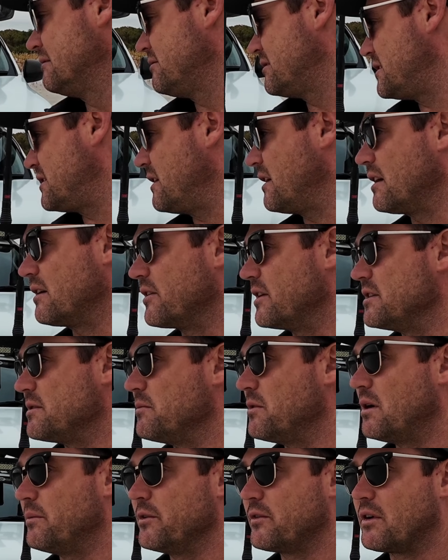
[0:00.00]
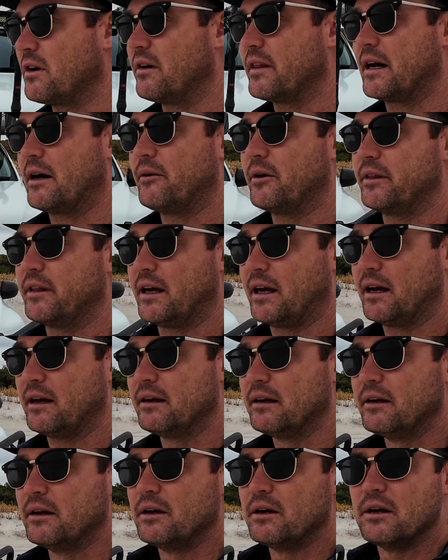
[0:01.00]
it's the only reason why we've got that one there.
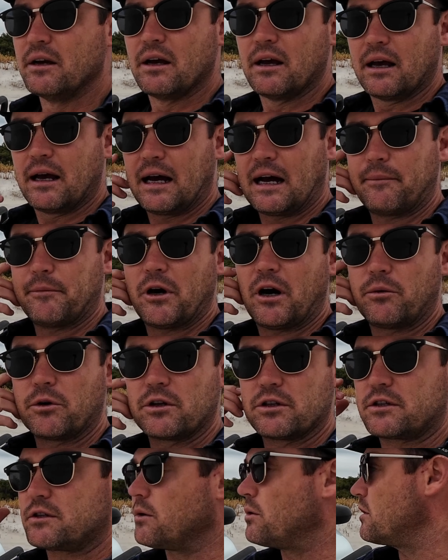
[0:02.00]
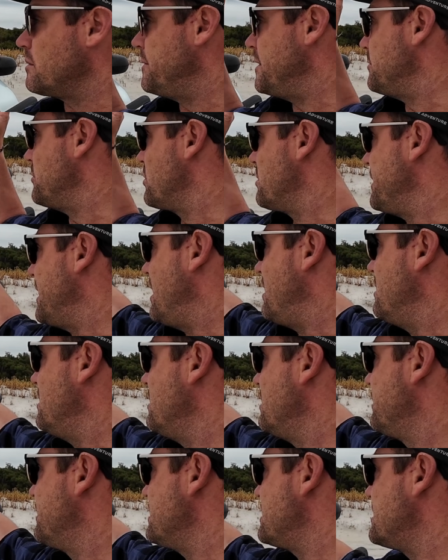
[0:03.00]
I wanted to talk a bit more about
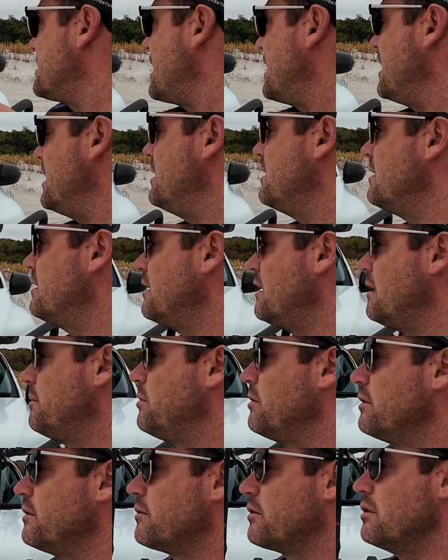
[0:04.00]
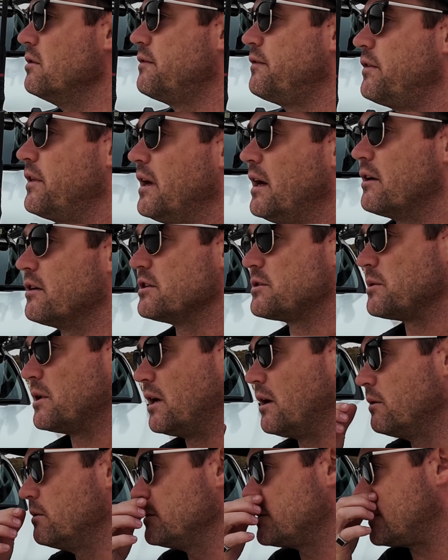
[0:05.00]
the steady up on the roof there as
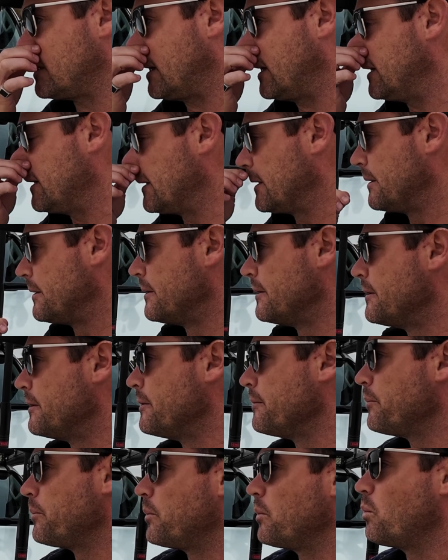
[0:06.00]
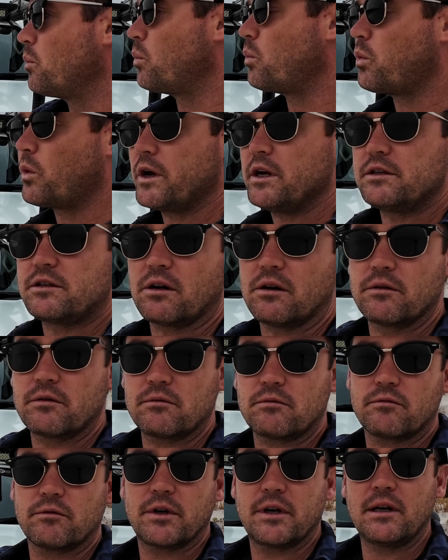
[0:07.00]
well. So we don't
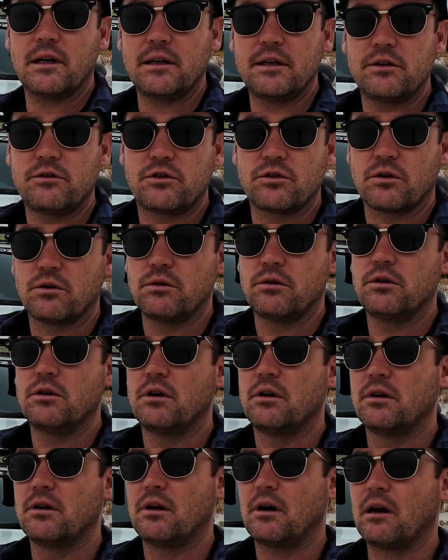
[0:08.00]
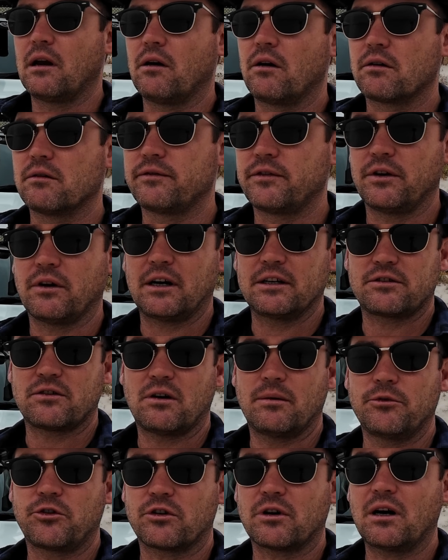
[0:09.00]
really do a lot of
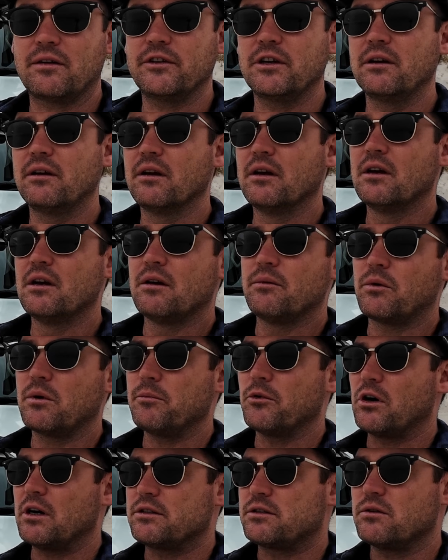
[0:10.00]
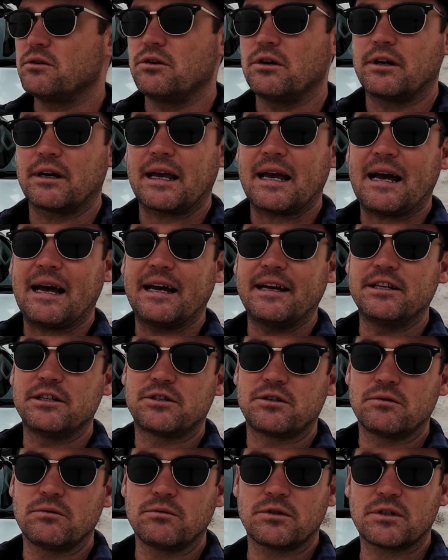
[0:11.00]
nighttime driving. We might do an
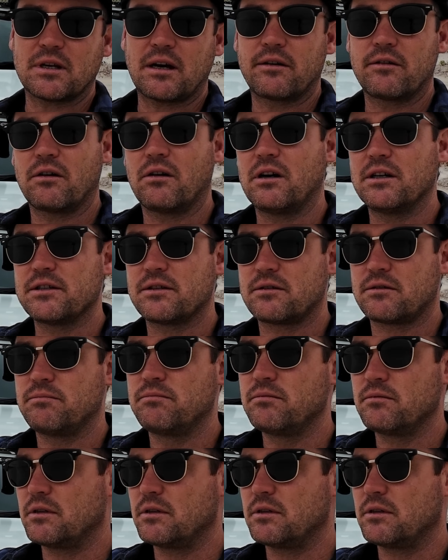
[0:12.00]
occasional sunrise